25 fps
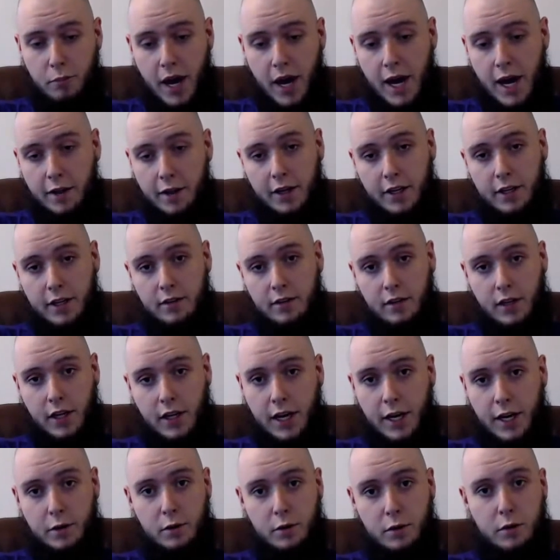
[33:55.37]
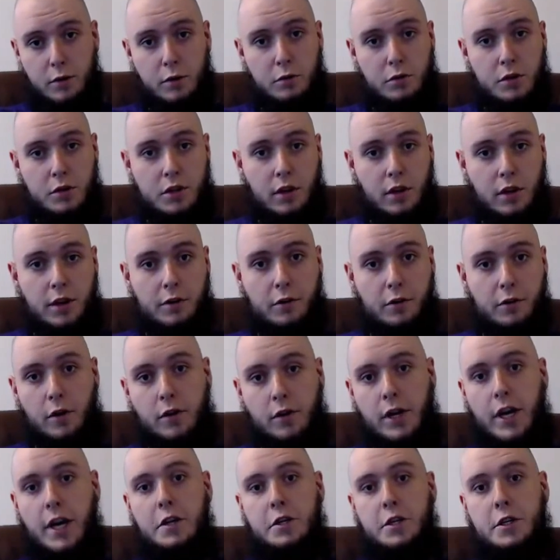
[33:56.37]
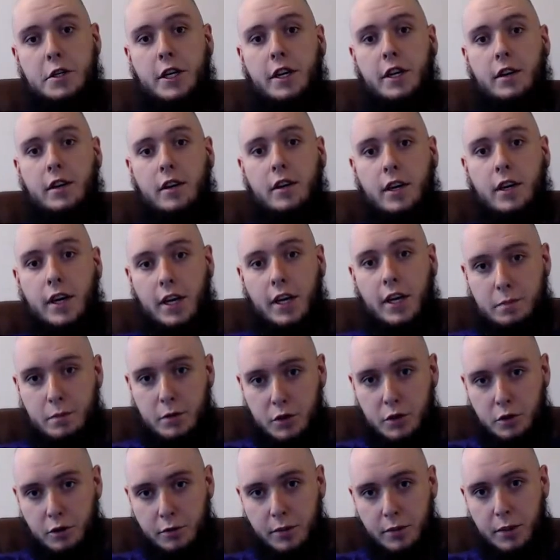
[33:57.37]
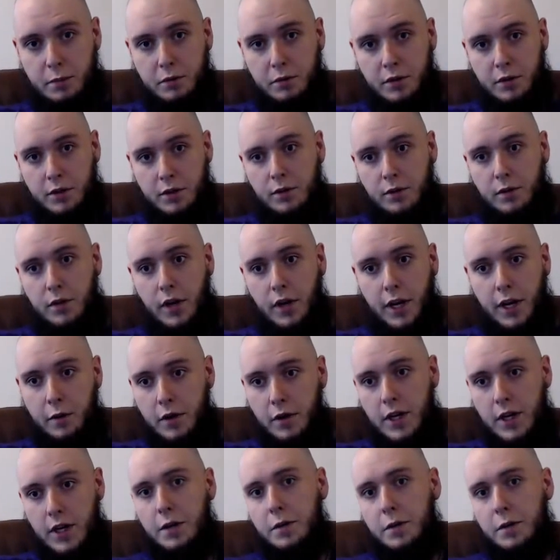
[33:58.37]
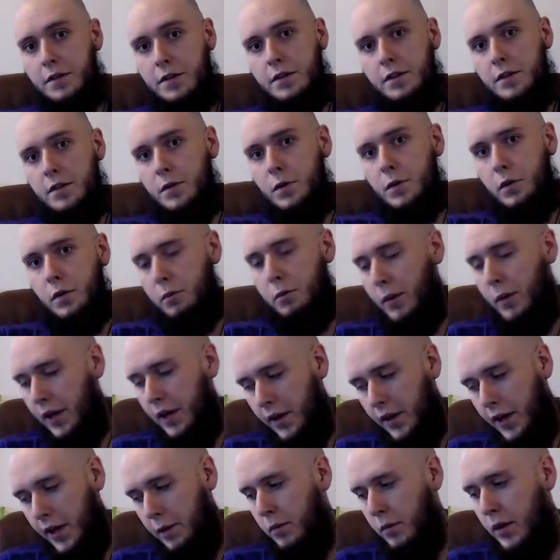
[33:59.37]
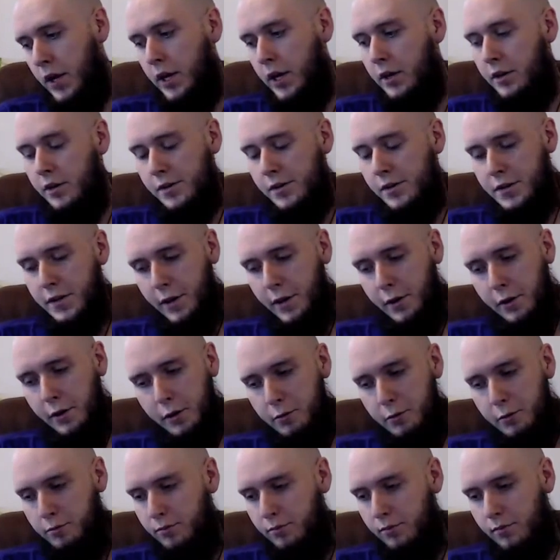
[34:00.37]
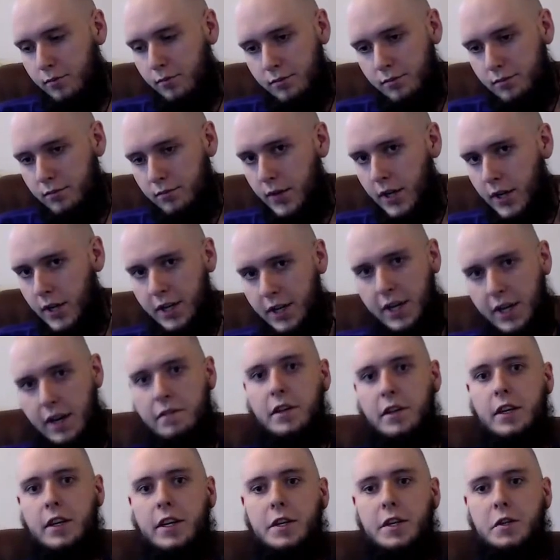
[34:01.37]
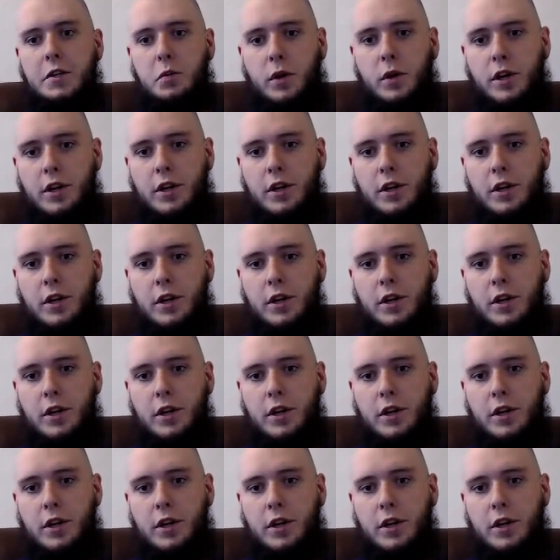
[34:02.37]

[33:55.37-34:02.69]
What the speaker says: Alan, the guy who started Grokashi, has been showing people to do, I know he uses Dolomite Lime, so it definitely does